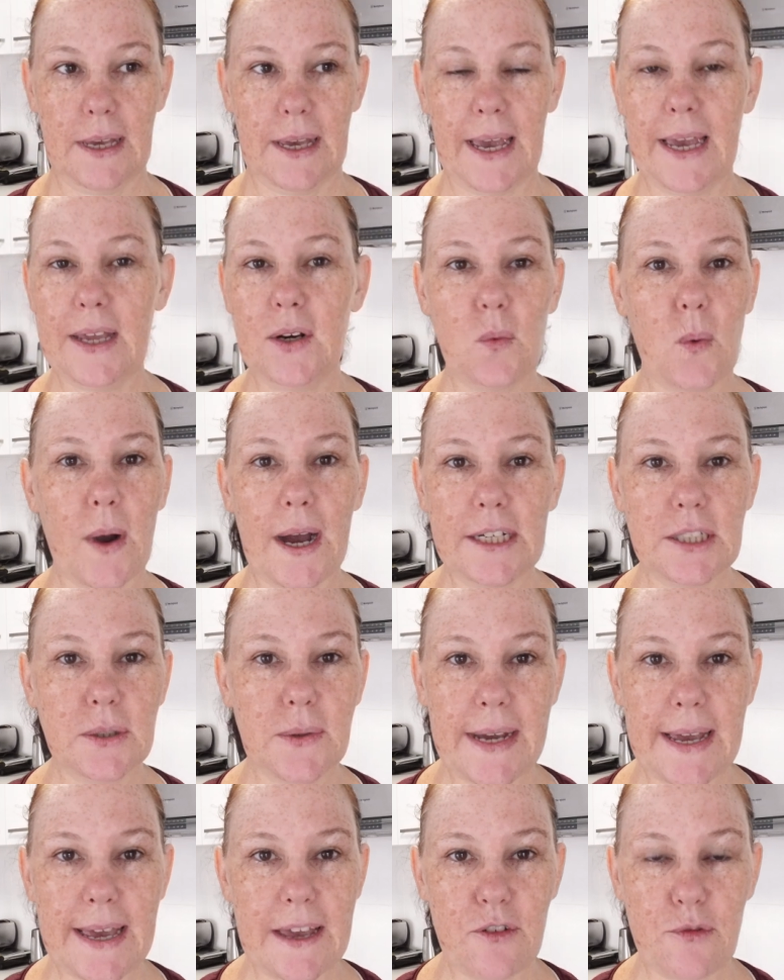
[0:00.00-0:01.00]
And why do
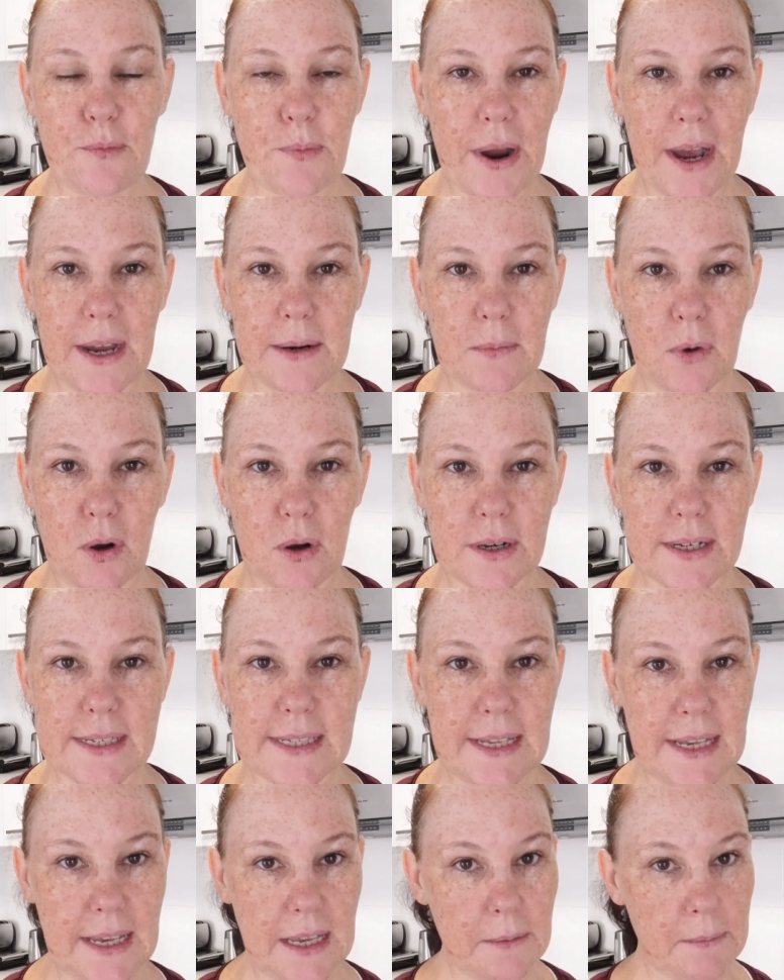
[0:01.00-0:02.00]
I have brown
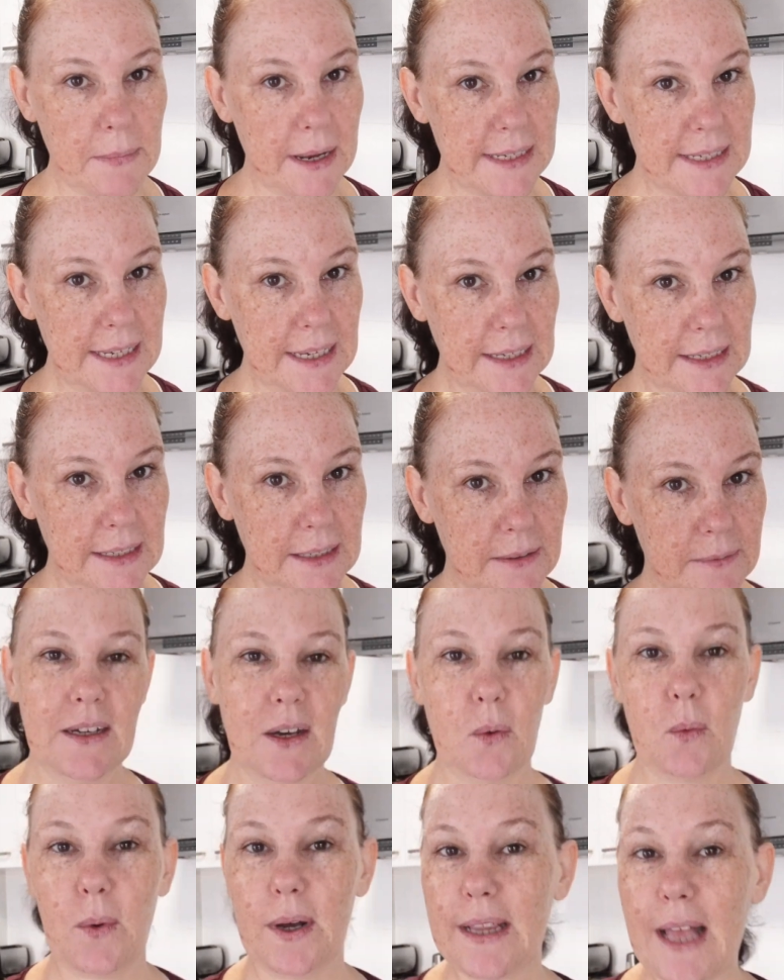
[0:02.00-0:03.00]
marks in my sink?
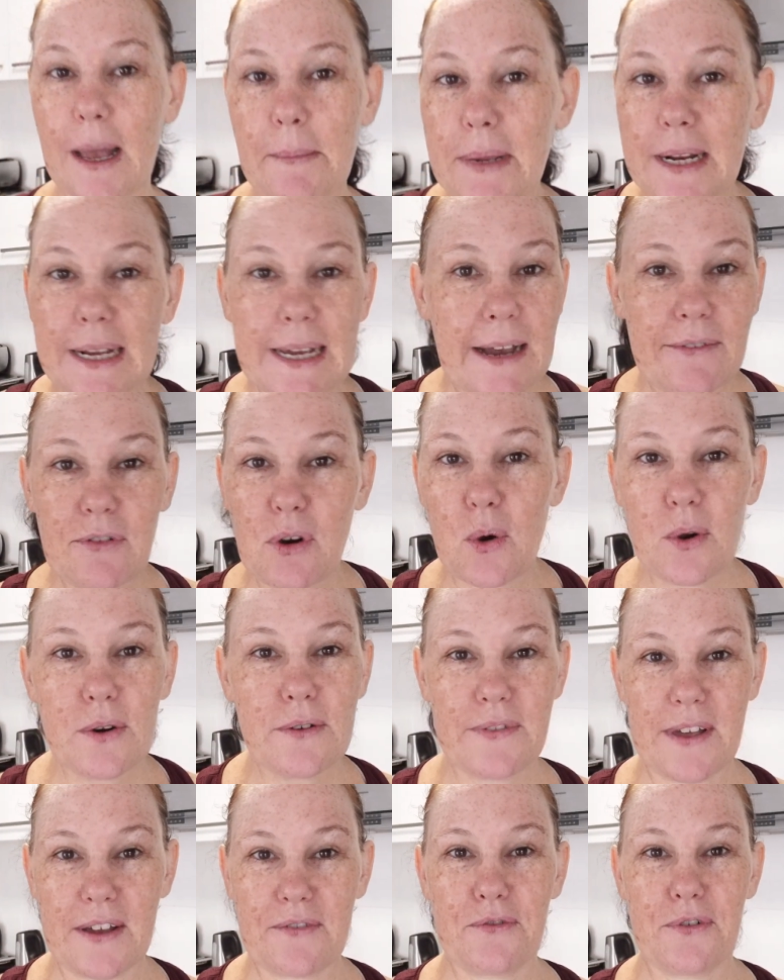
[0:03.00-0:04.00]
Well, I'm going to cover all
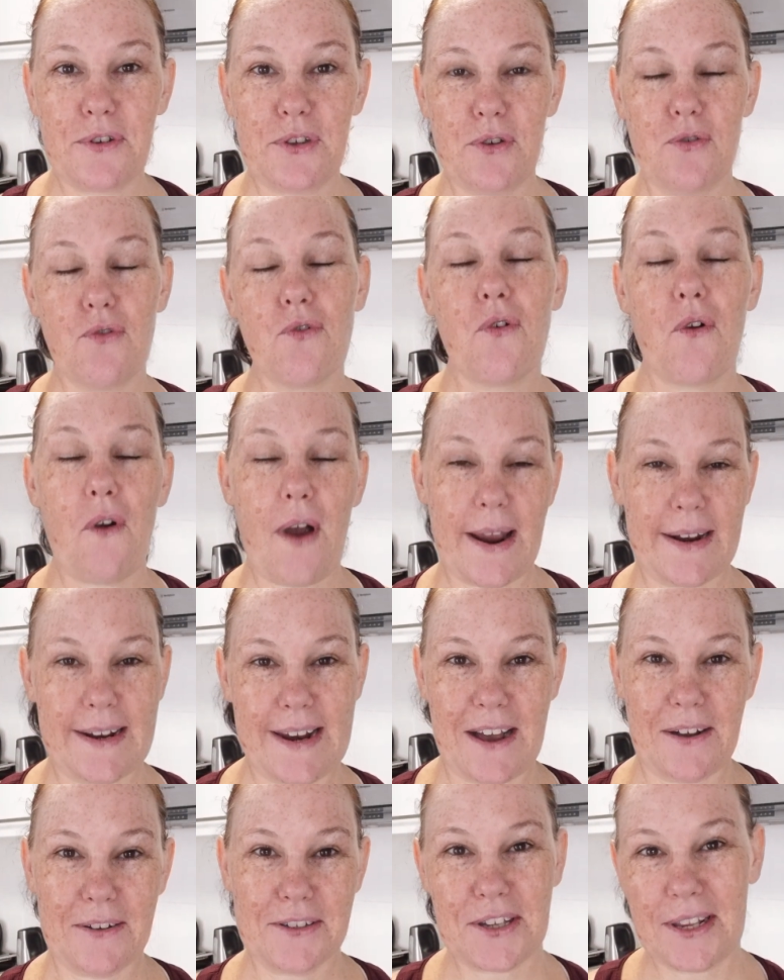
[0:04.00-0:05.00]
of that for you right
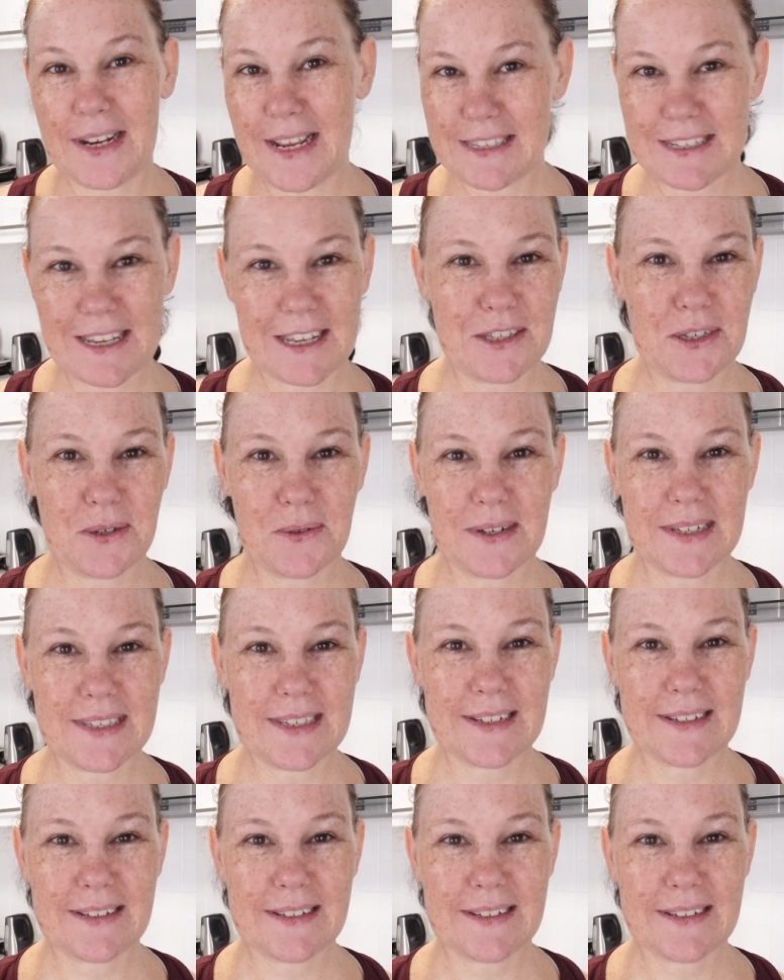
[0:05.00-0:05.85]
now, so let's get to it.